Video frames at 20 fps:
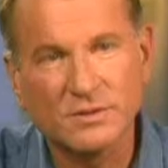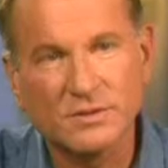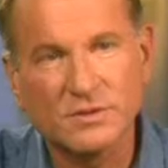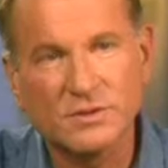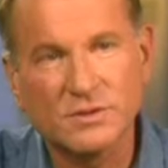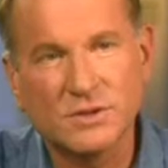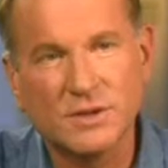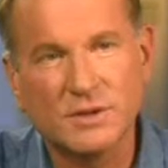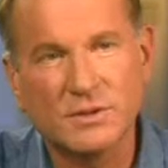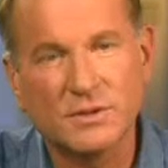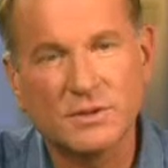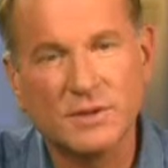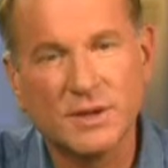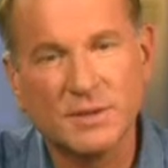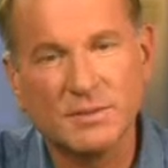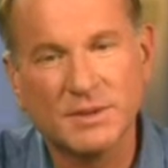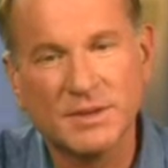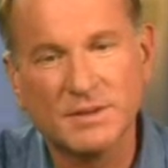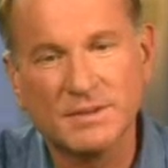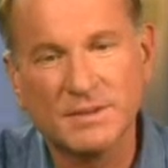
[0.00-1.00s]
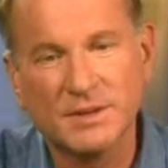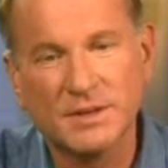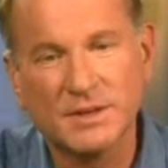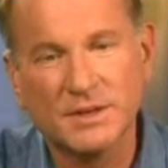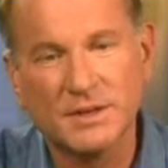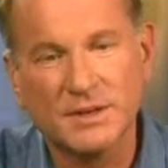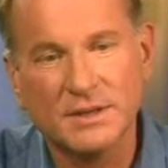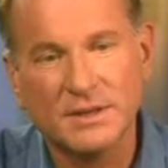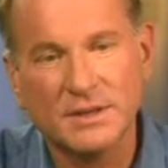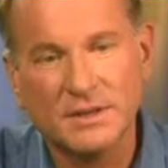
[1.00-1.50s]
So I believe that,
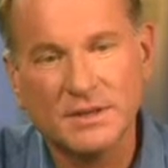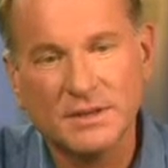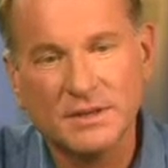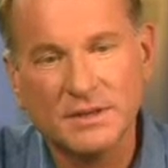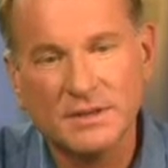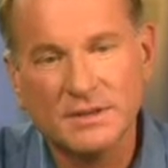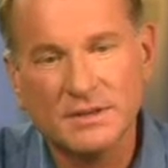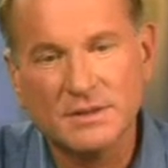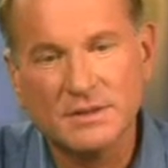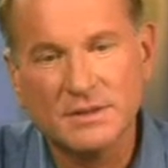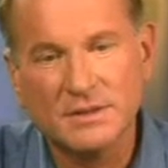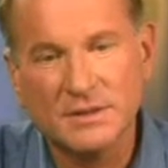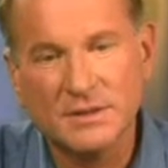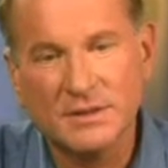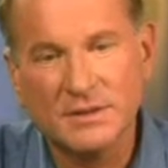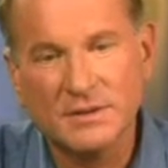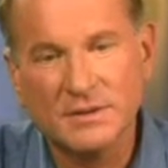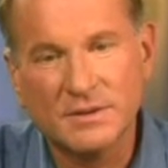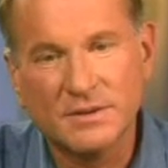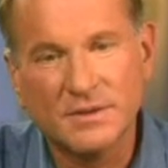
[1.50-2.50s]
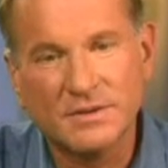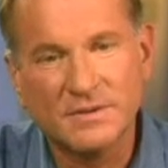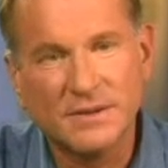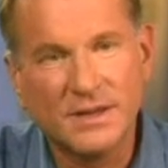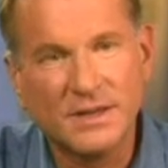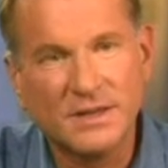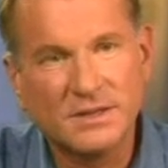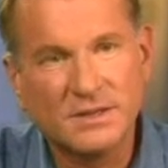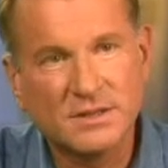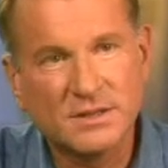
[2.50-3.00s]
if
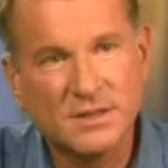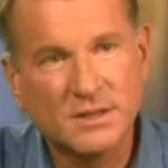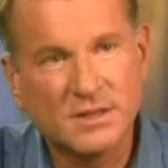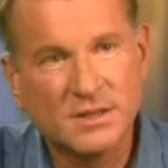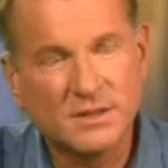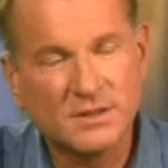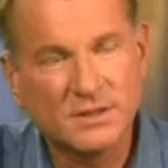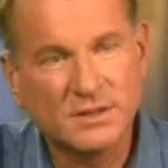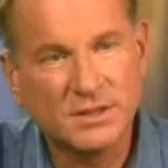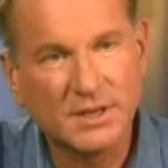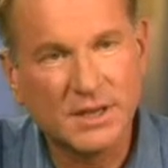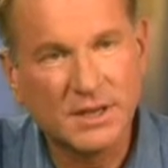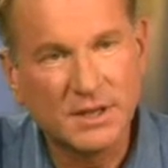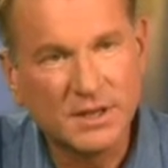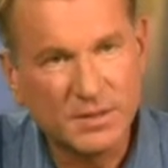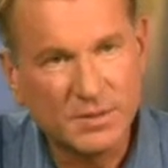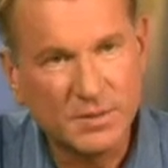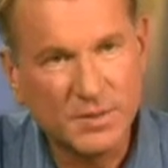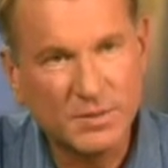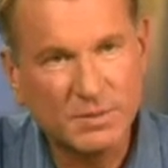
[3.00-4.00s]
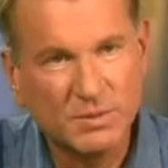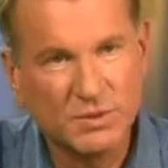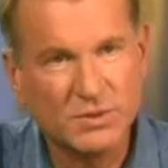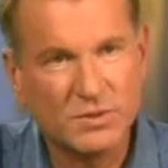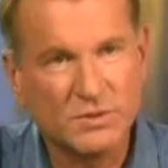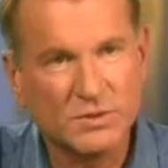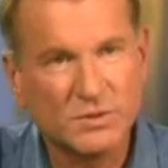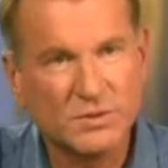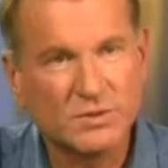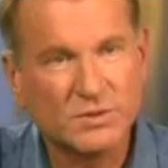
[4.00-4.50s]
eights can understand other people's
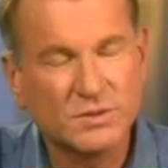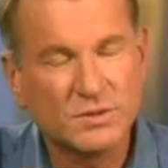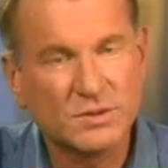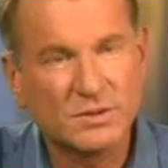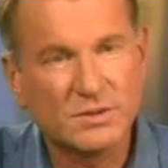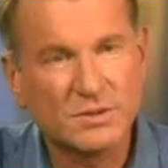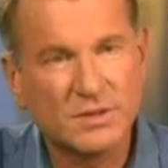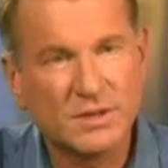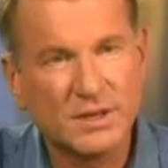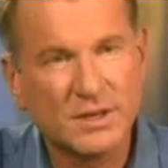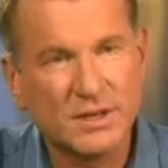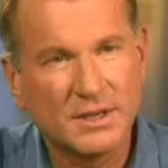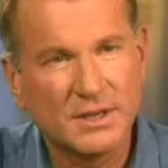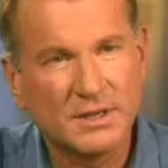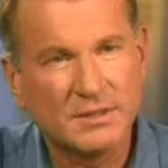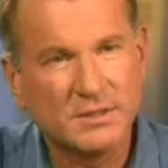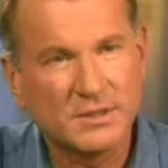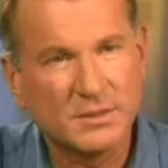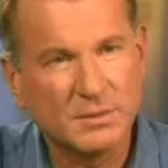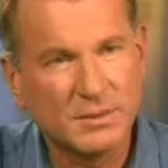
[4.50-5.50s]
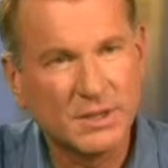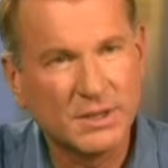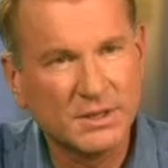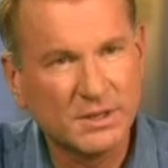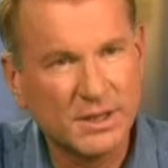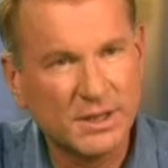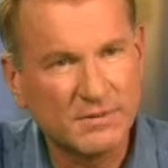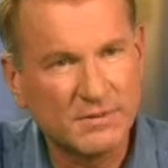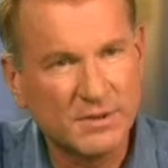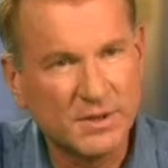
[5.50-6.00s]
truths, they can assimilate
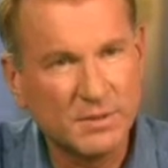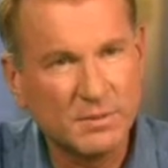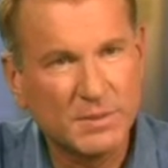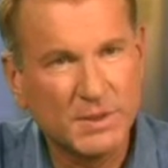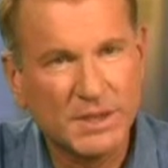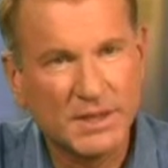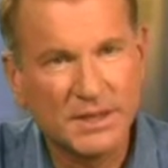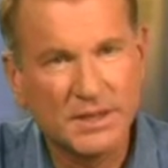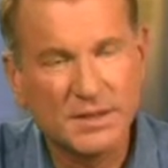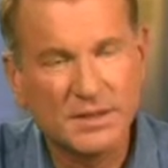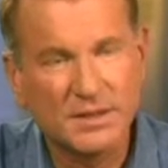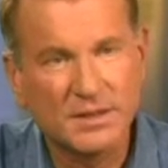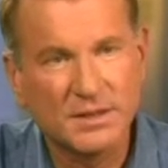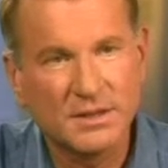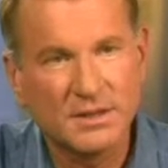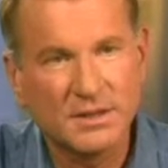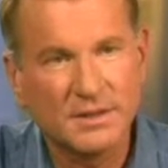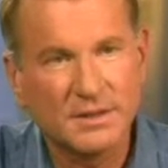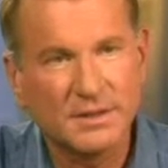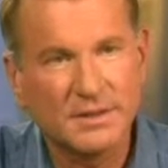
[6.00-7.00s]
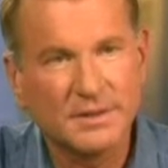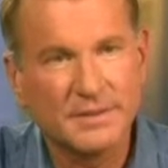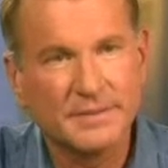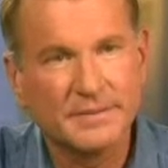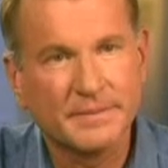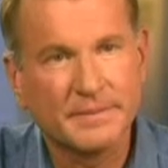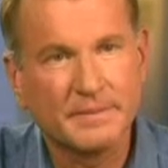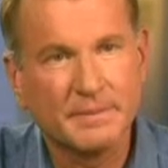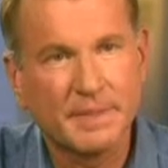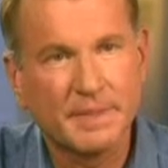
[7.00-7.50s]
that feedback in a
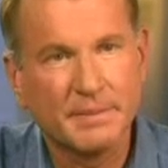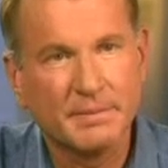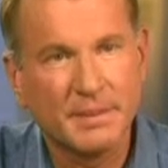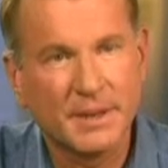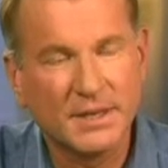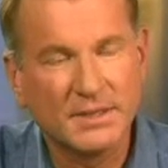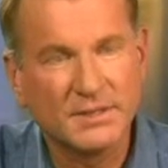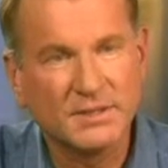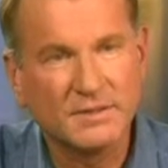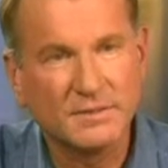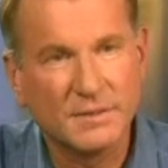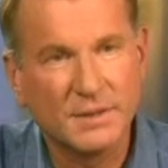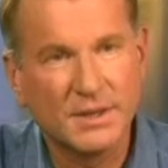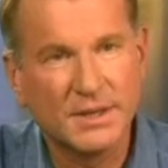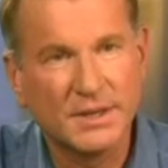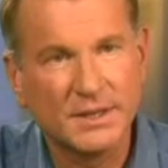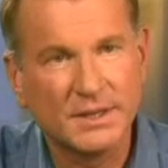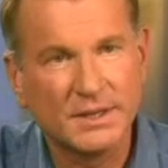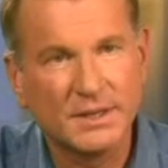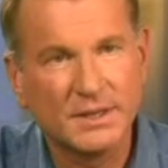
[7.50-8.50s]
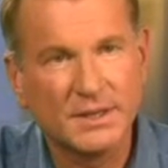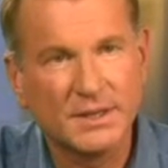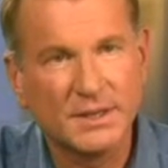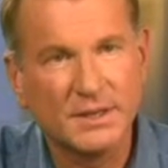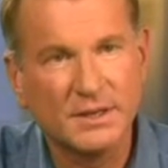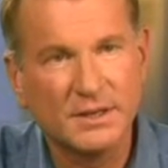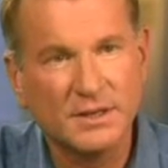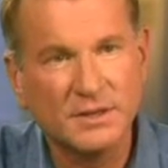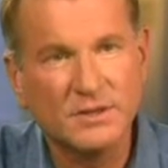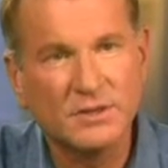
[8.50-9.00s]
positive way, and
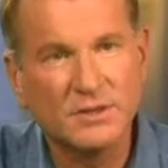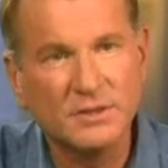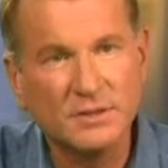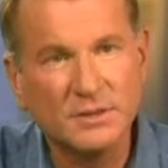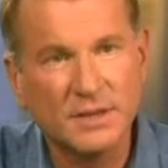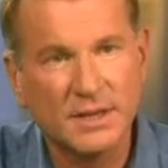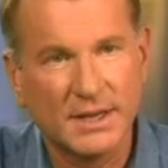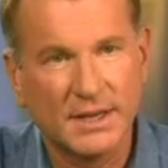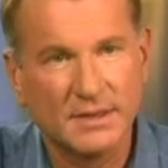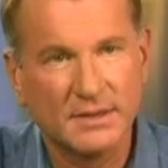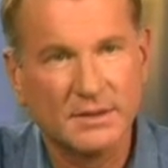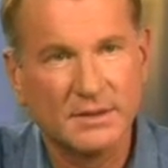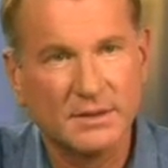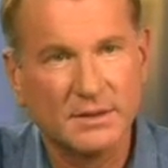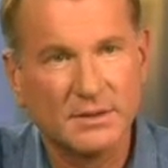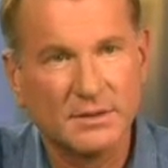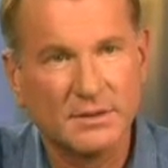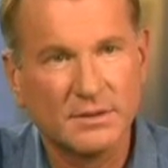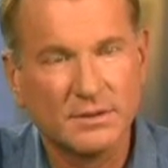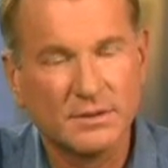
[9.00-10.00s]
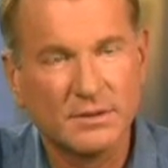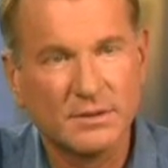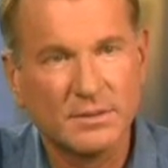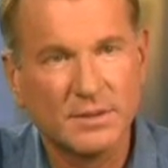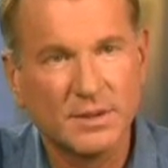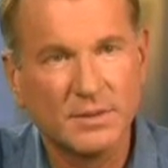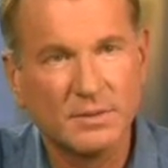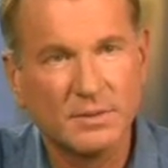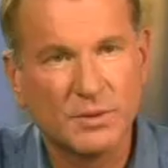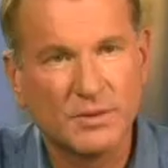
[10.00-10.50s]
they need to do that in order to
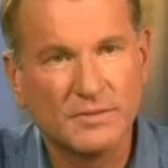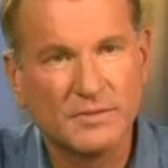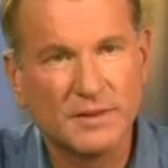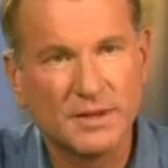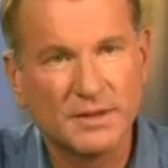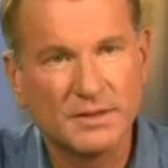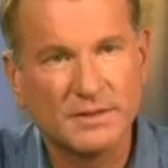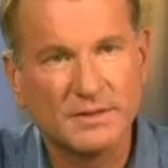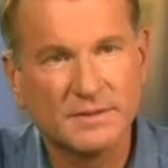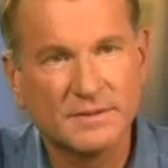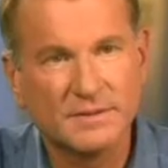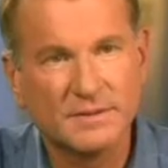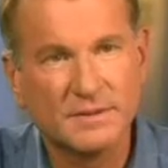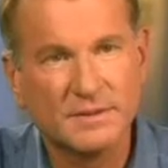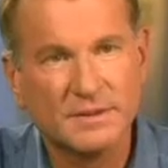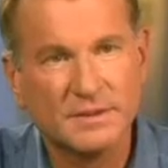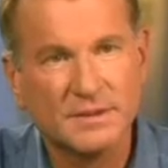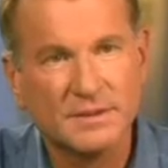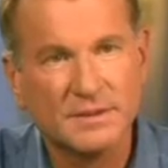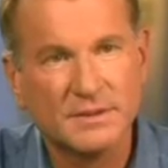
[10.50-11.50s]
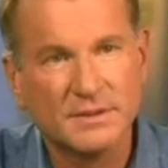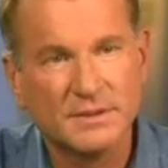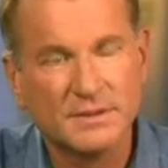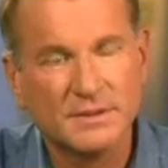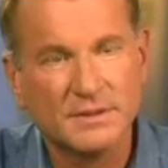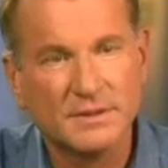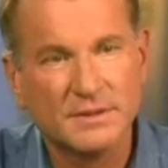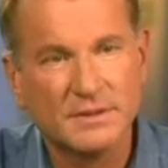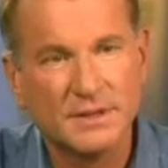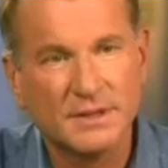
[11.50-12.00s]
be more effective
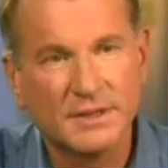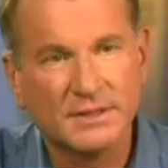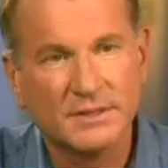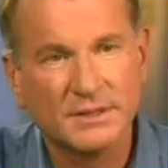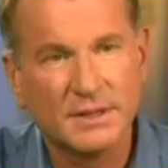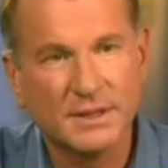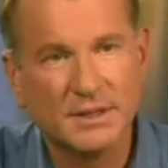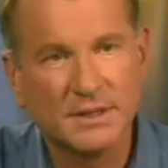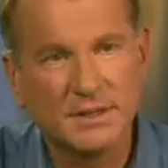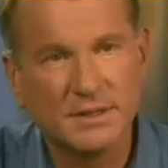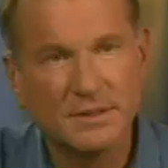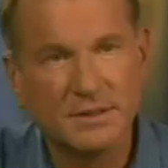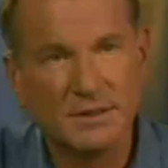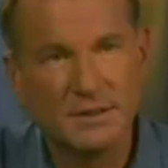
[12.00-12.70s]
as an eight.